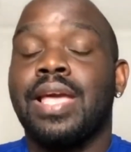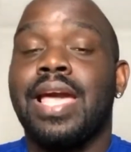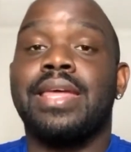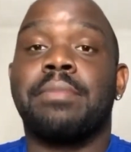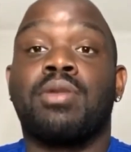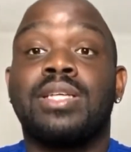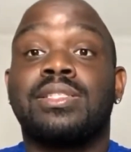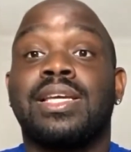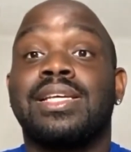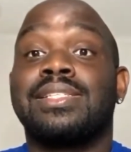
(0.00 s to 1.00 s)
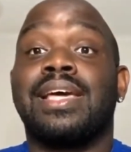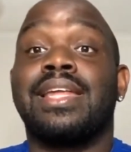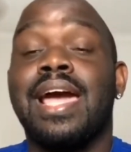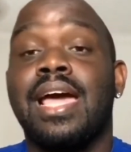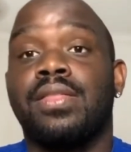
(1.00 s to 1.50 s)
And then Preston gets
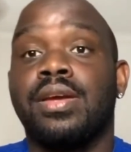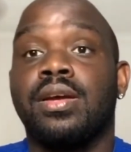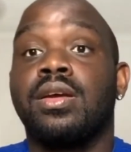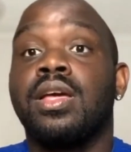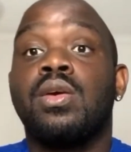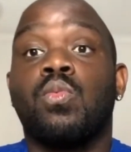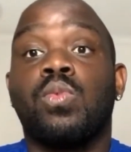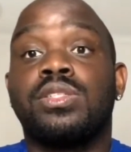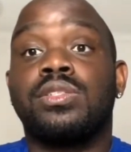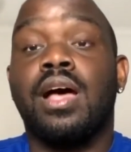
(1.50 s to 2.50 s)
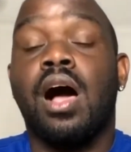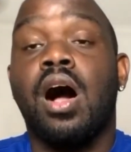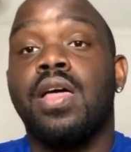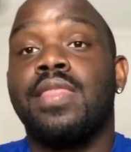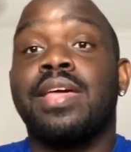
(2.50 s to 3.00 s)
Sandy out of there,
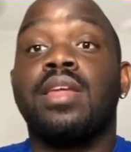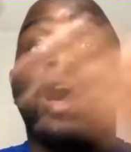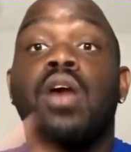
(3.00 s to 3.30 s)
and then all